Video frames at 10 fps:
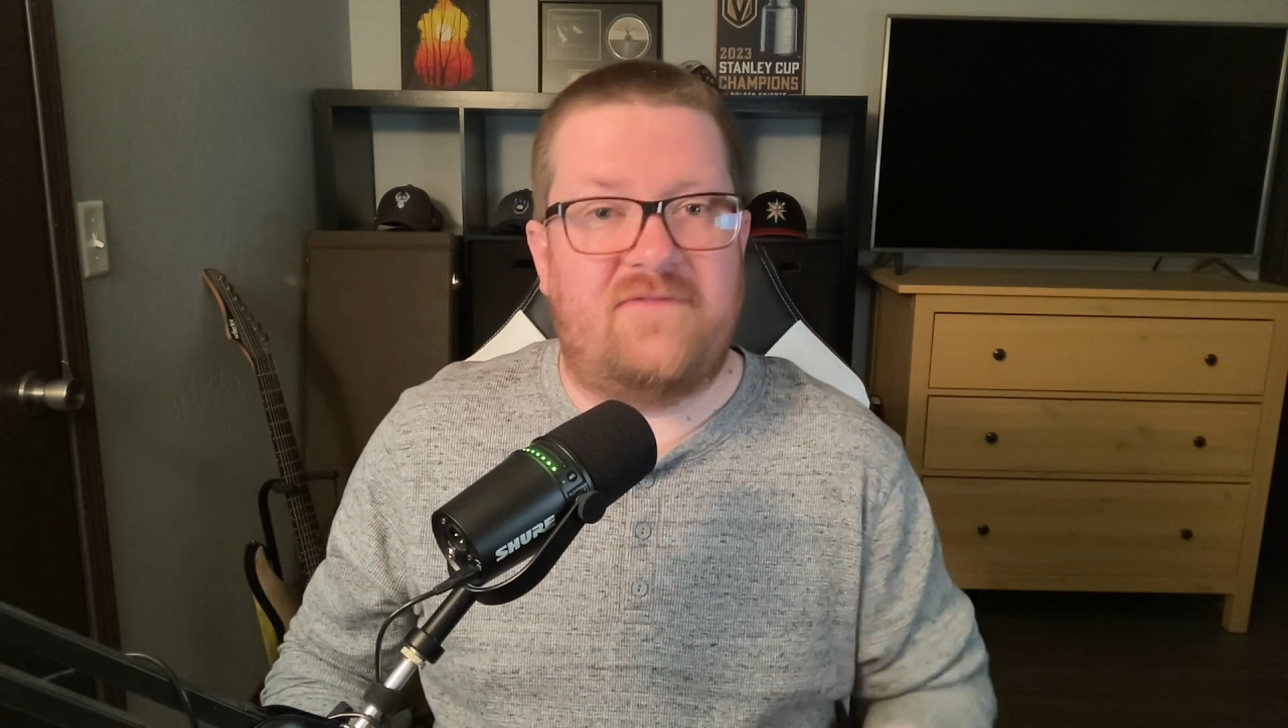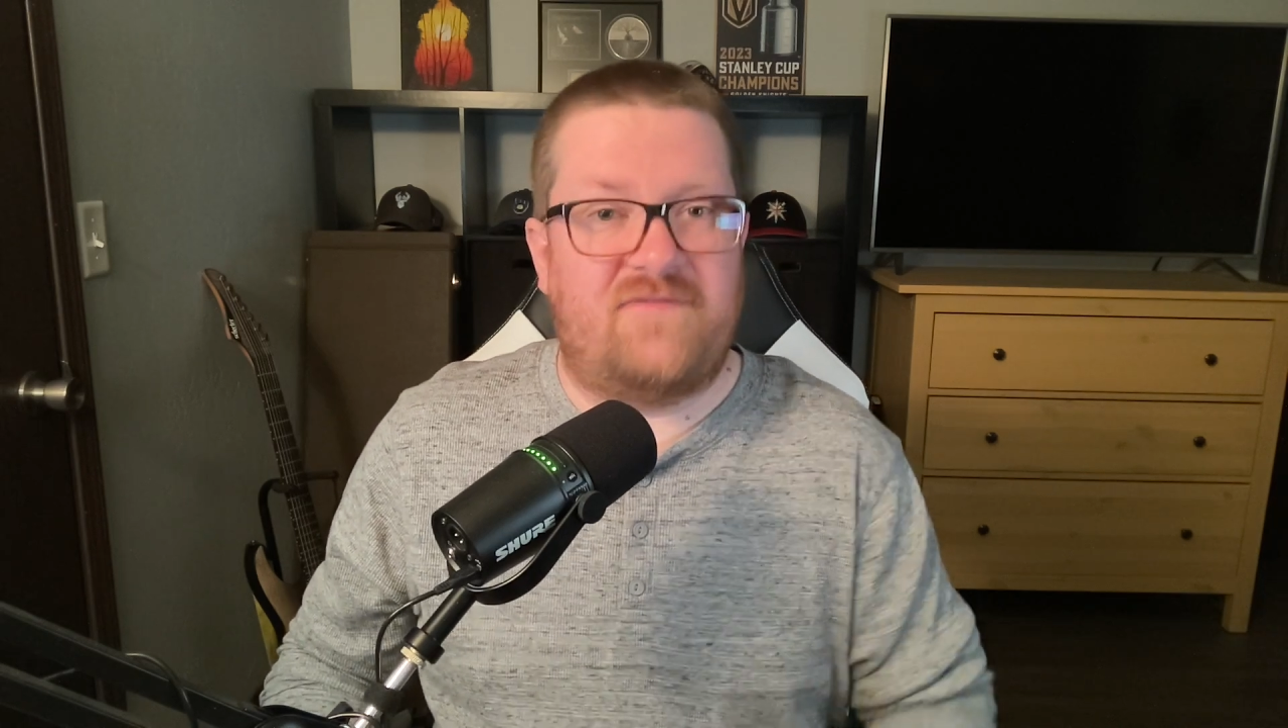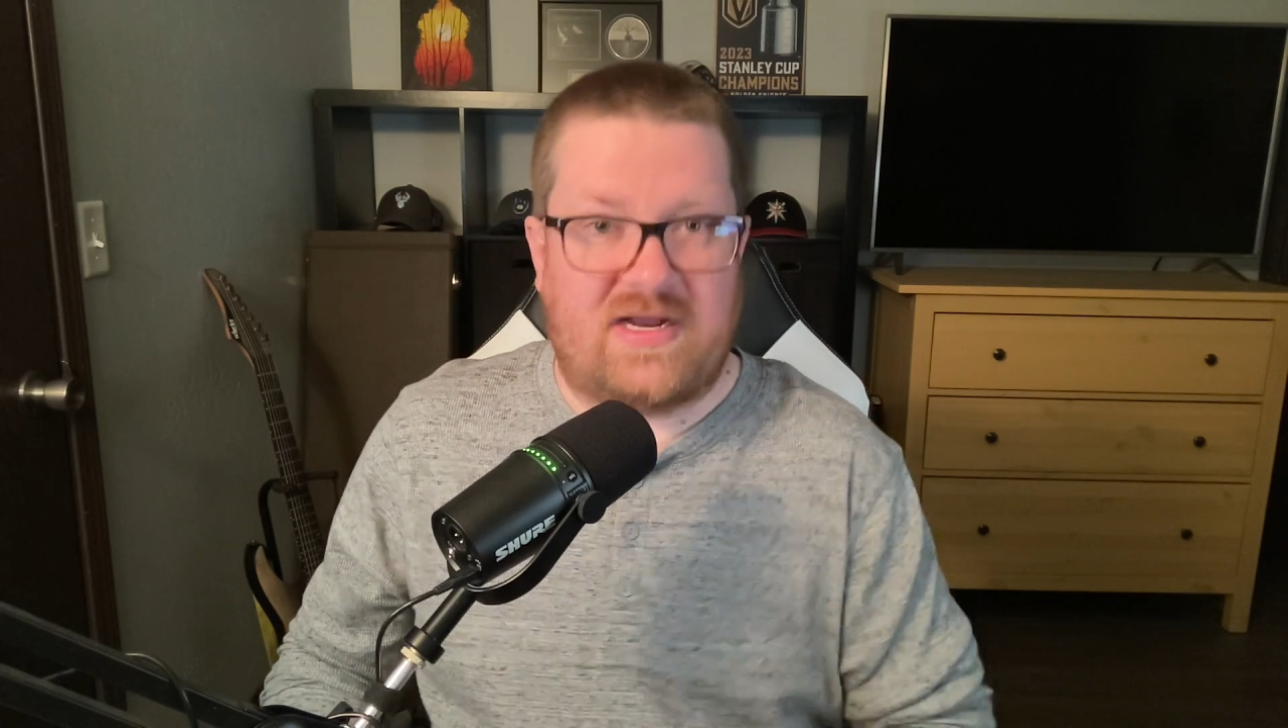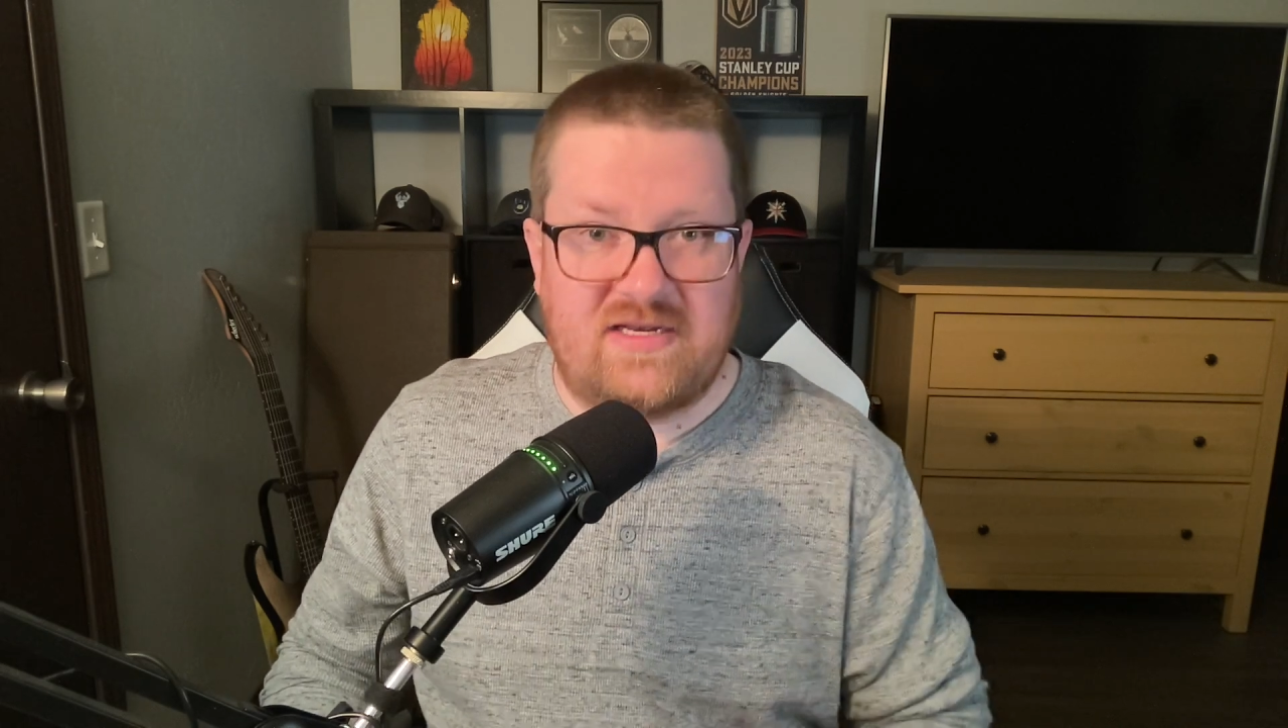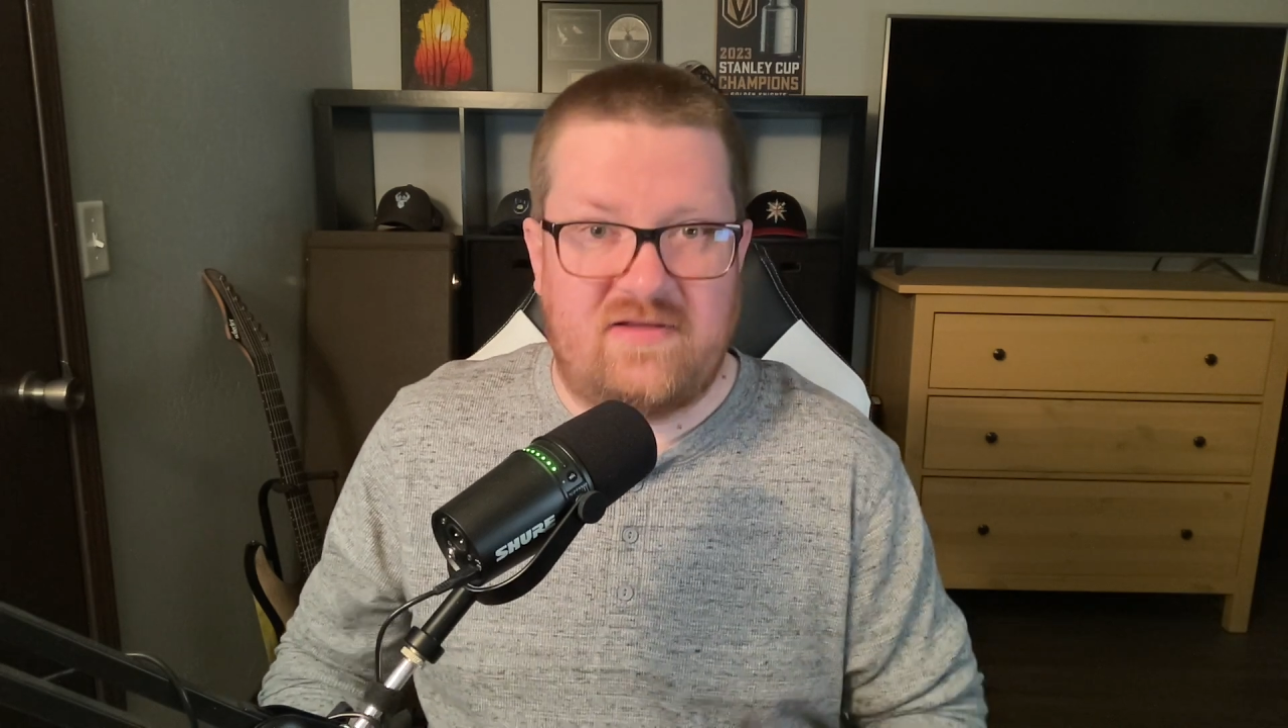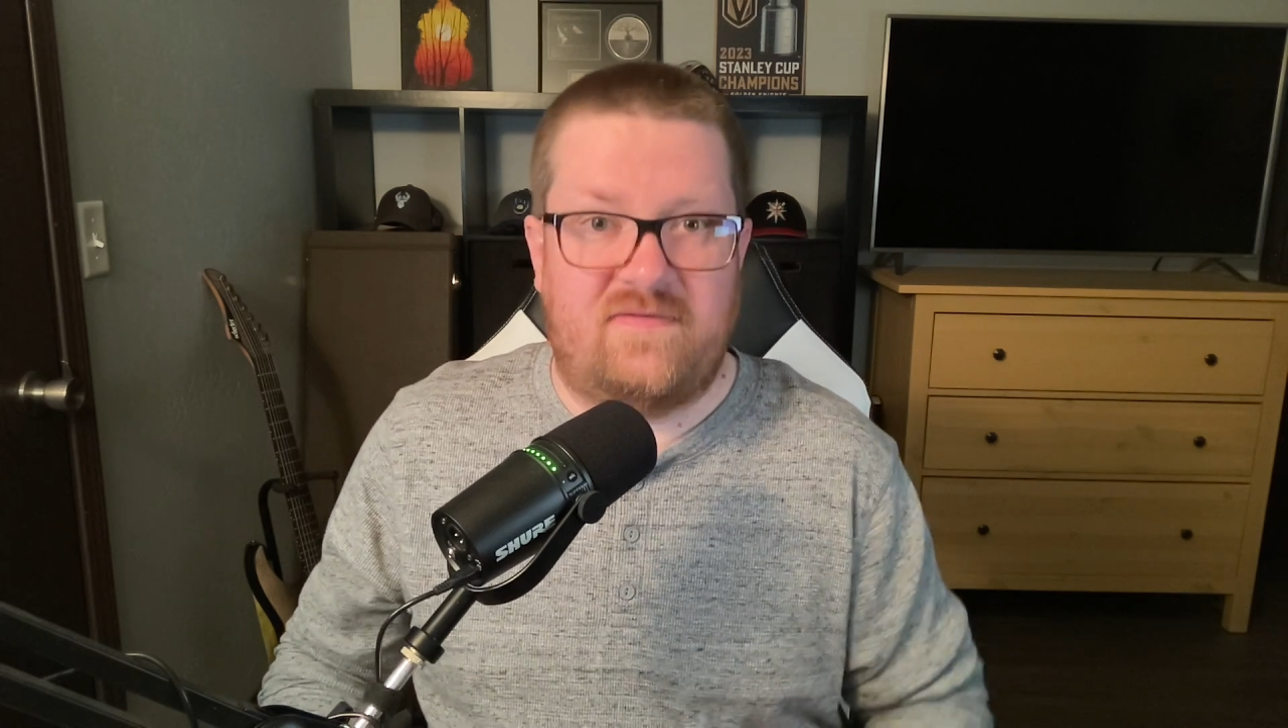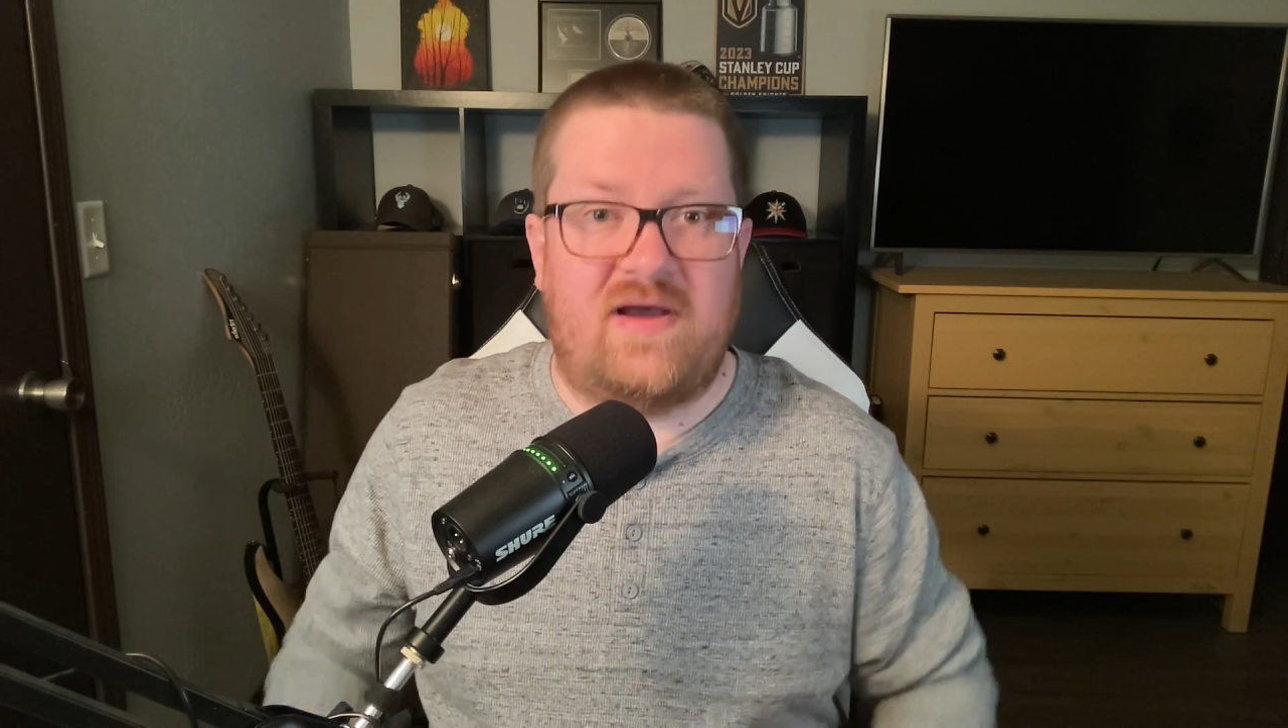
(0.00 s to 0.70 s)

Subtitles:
effective